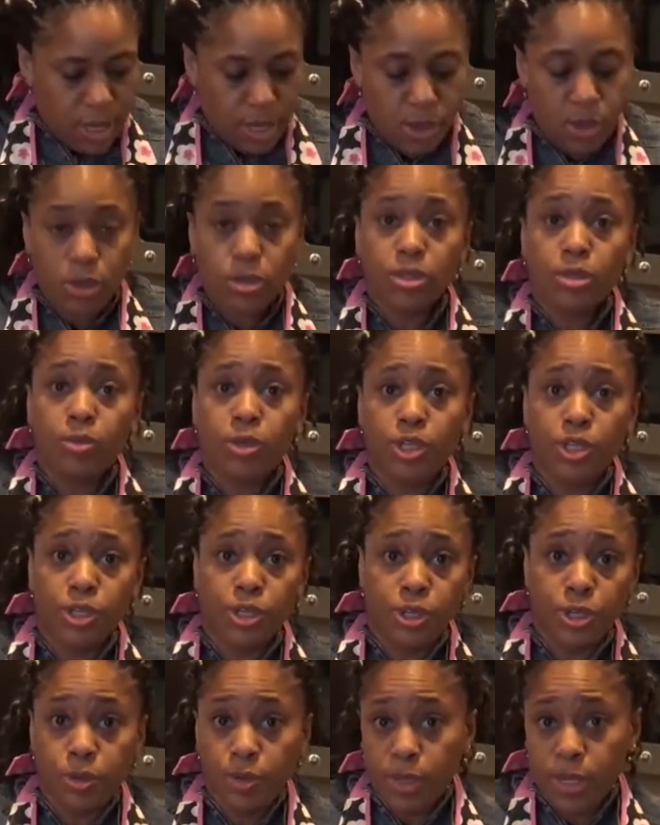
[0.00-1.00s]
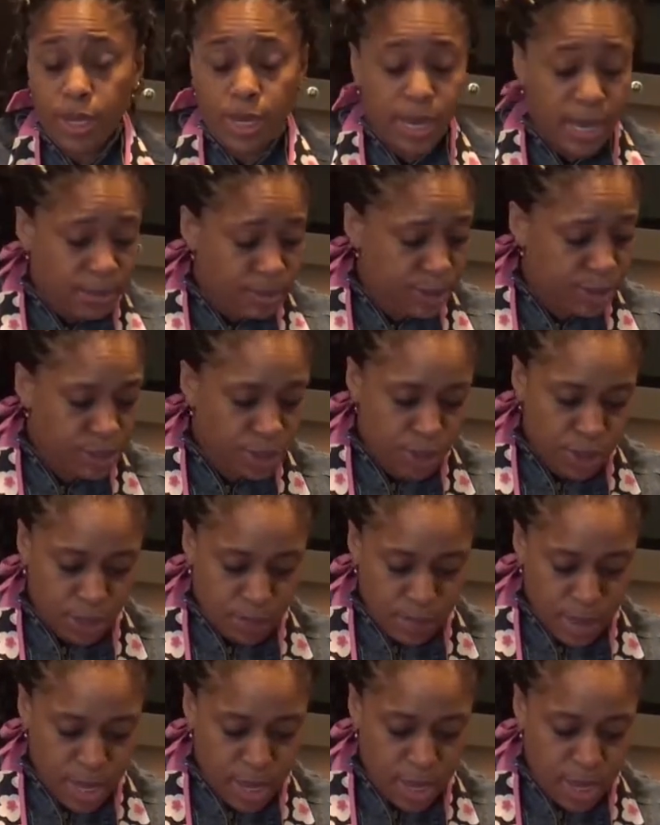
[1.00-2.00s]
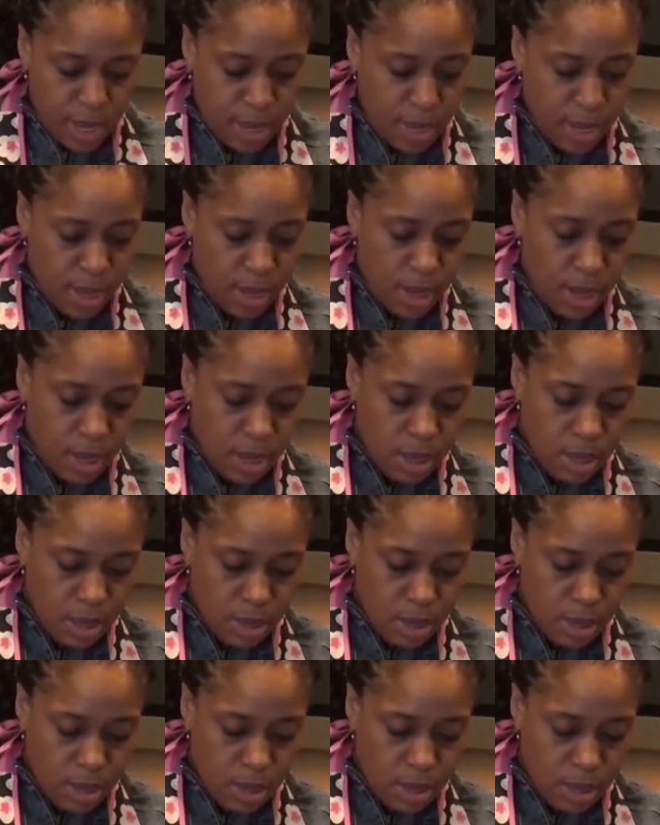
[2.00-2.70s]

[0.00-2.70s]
And also what you can do with the limes is you can make a